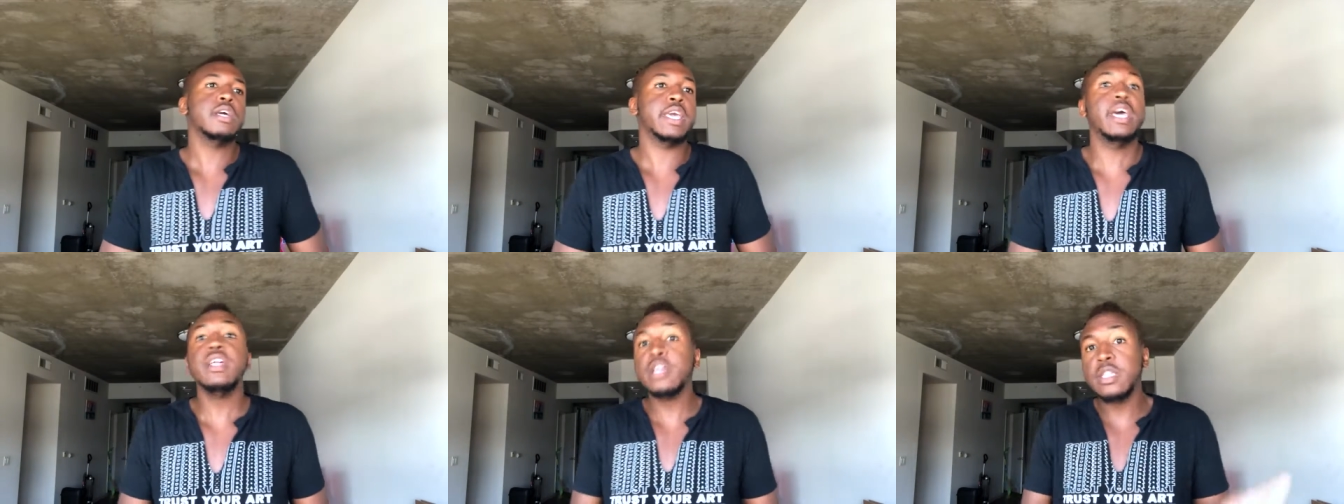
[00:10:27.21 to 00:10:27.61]

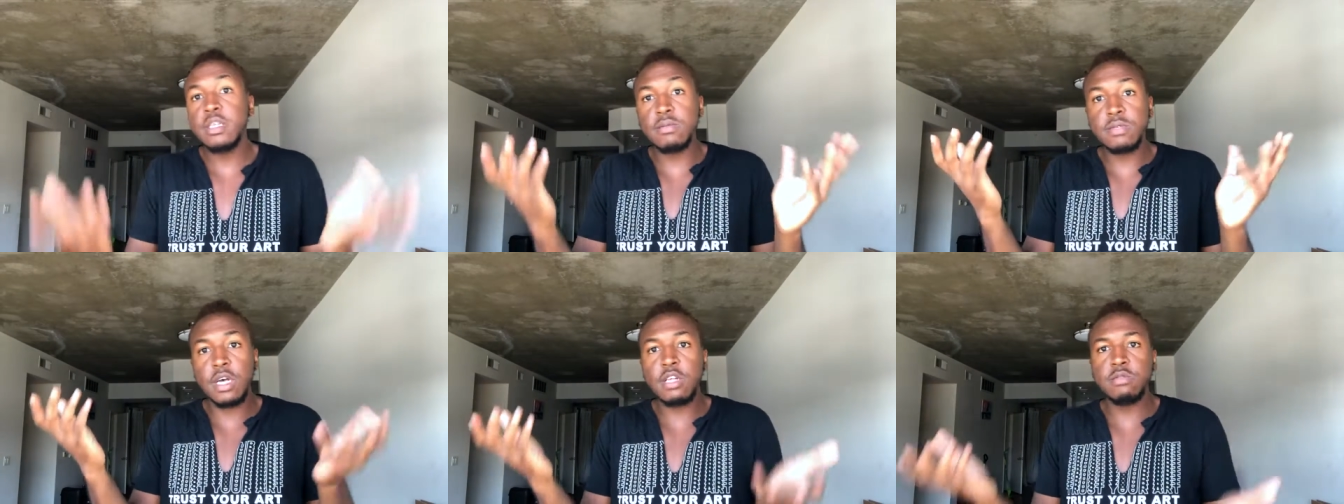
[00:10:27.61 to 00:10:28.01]
killing
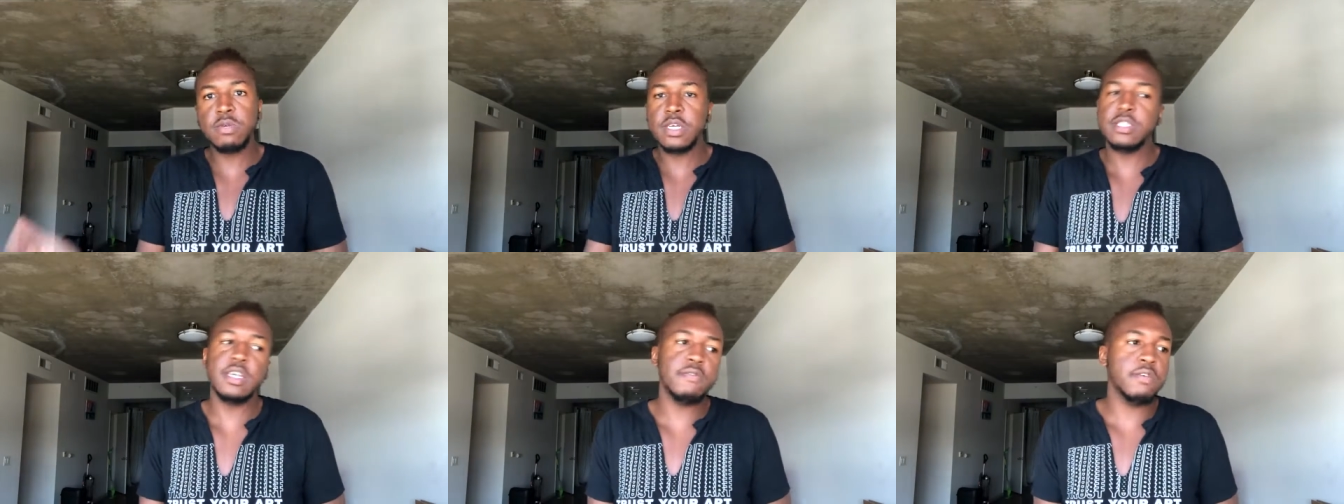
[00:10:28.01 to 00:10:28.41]
themselves
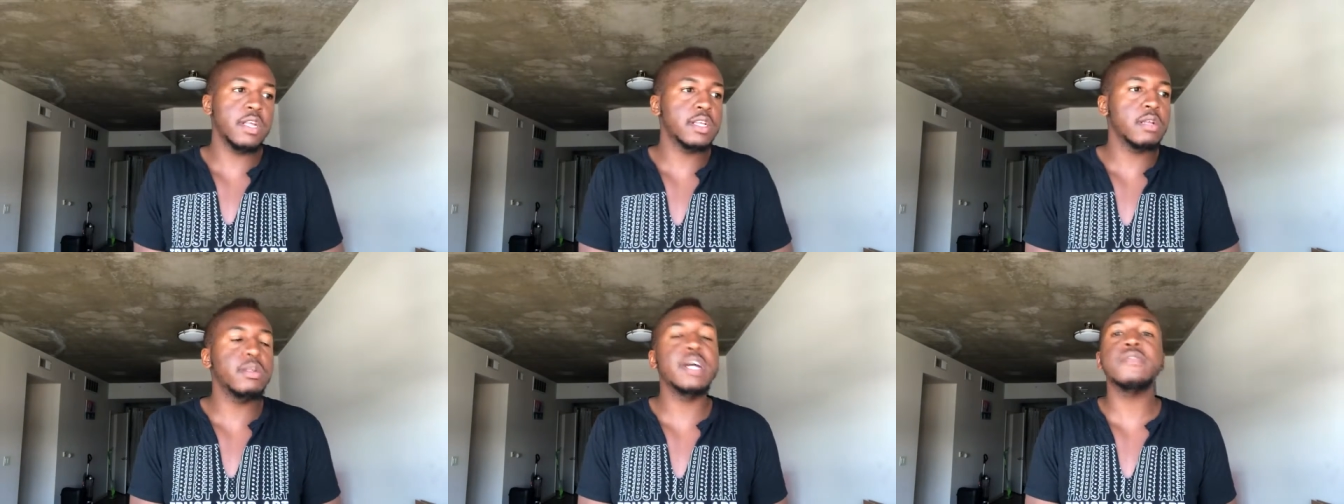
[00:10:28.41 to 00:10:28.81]
because they feel
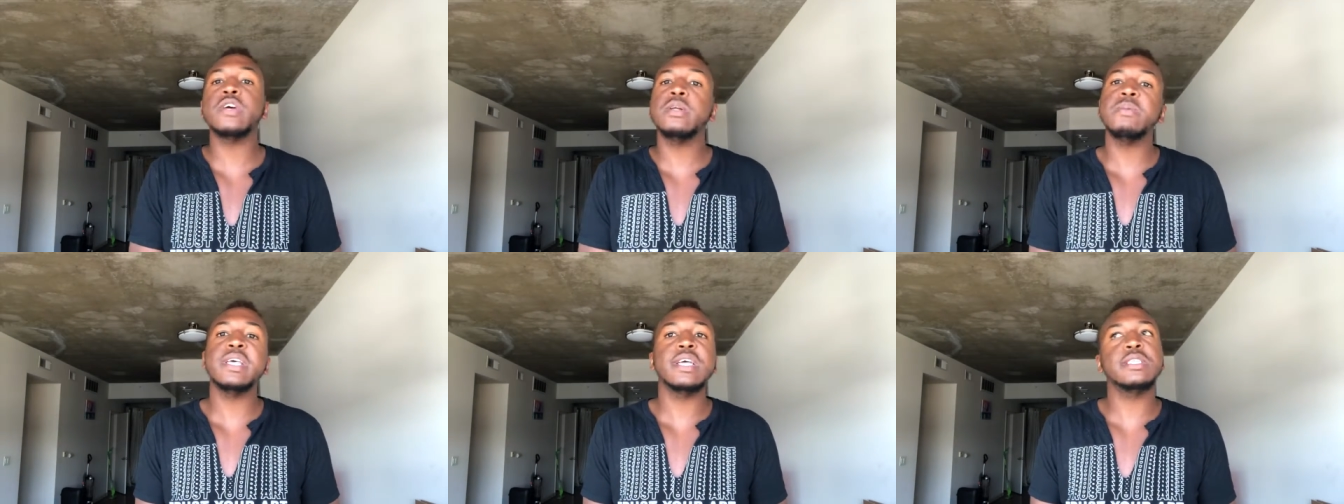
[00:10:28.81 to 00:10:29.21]
like they're never
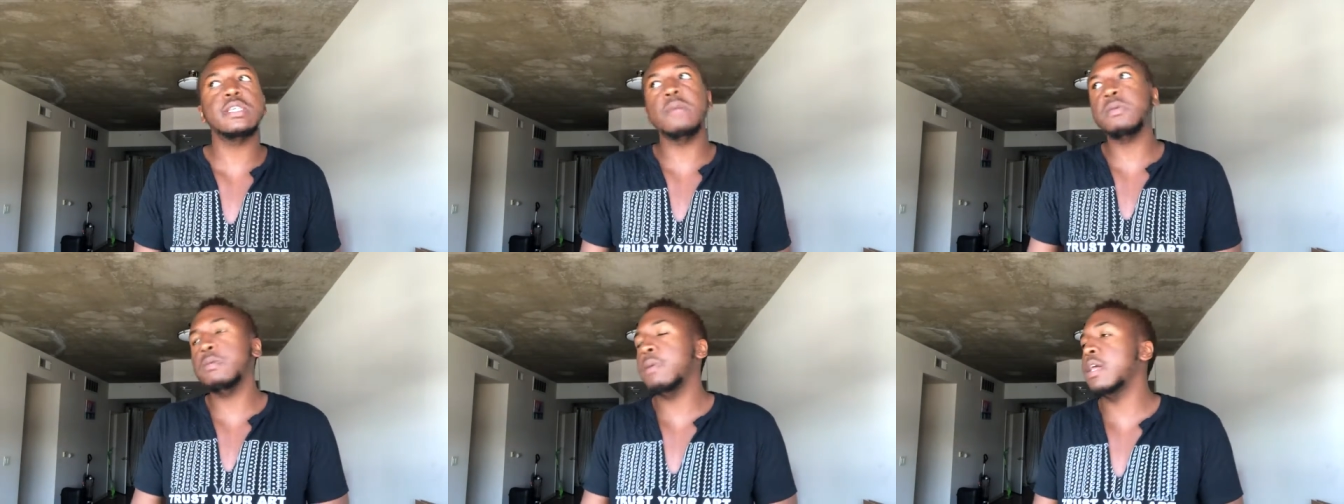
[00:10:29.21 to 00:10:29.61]
going to be
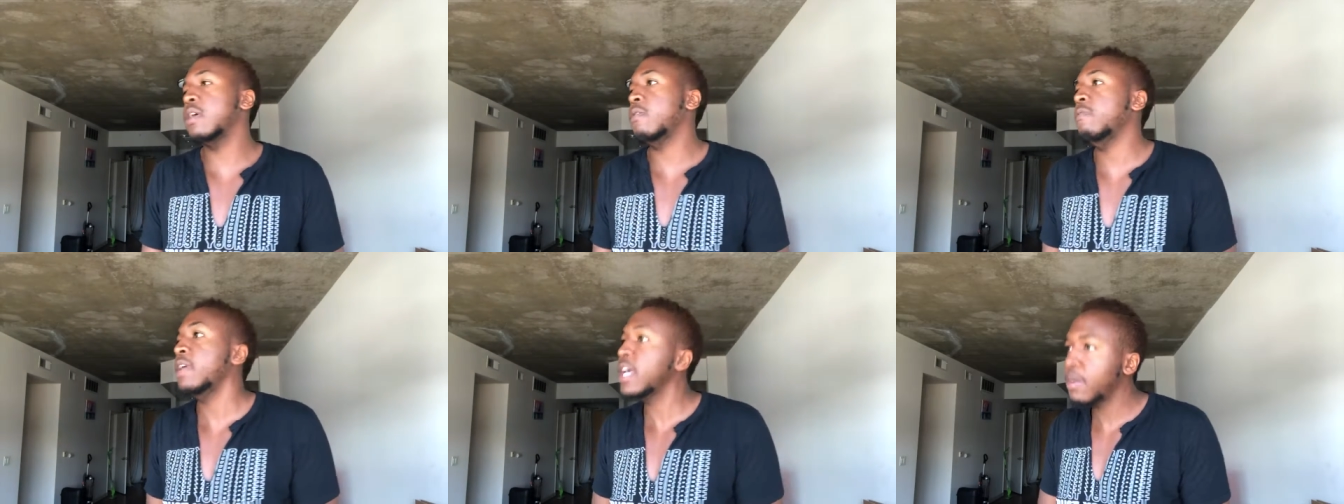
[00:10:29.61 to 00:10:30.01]
accepted by
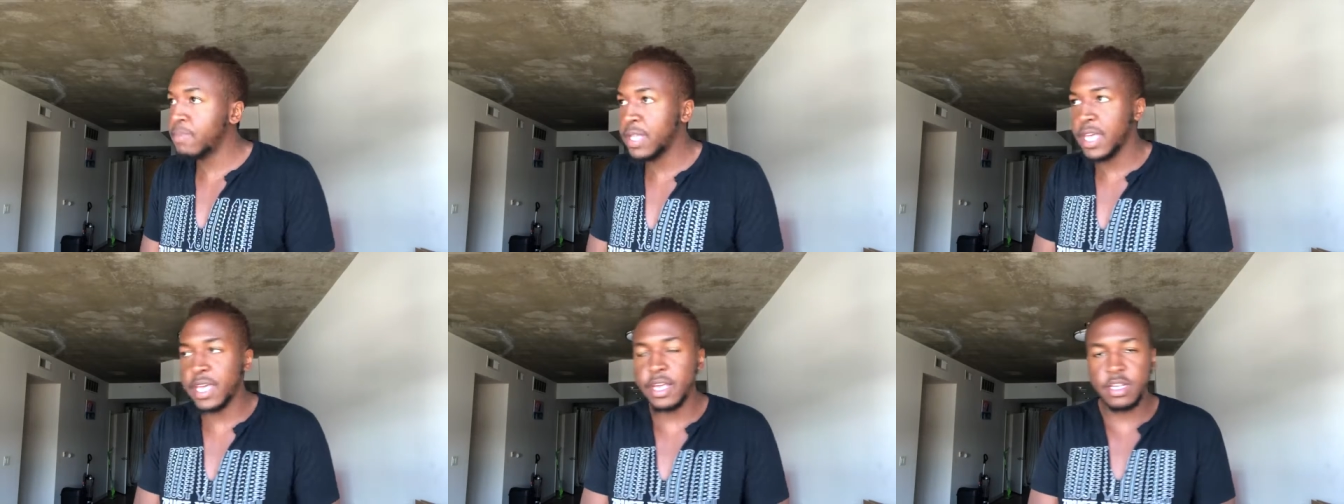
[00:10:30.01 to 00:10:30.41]
their
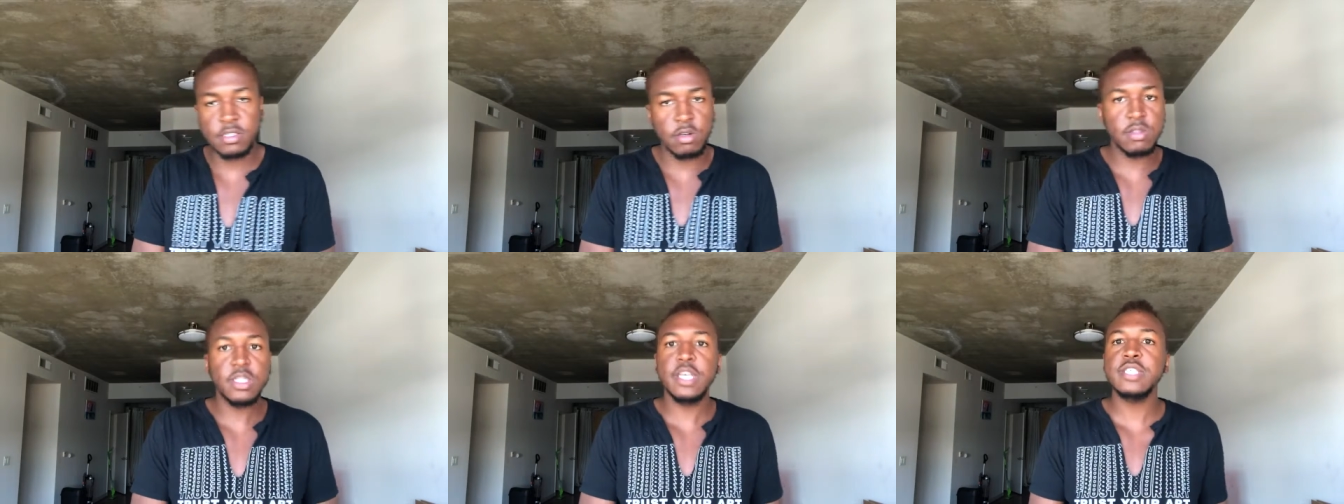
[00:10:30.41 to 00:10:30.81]

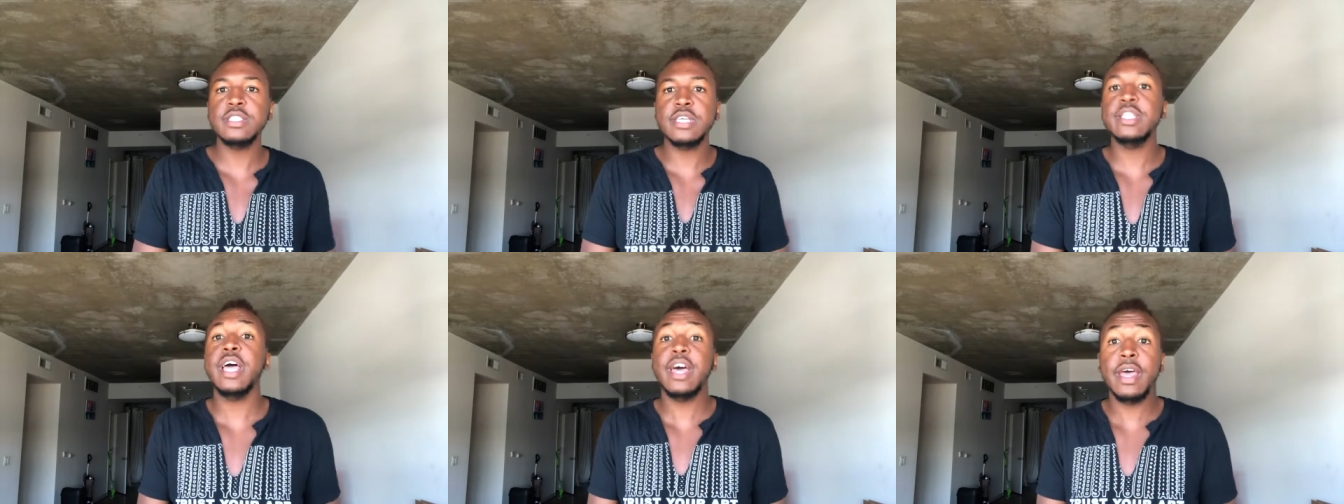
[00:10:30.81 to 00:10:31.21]
families or things
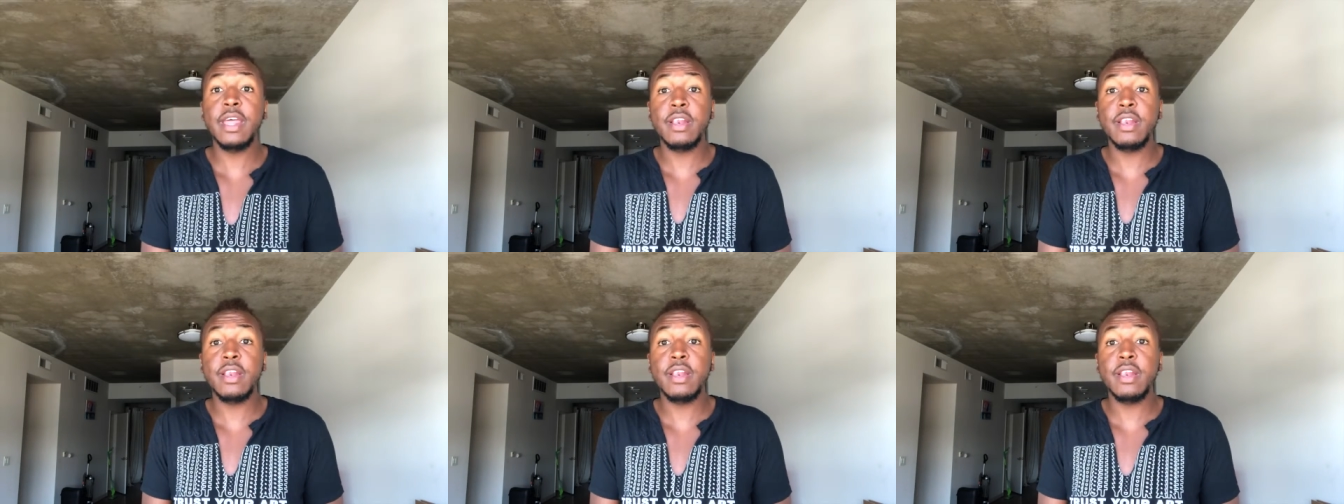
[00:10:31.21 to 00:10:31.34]
like that.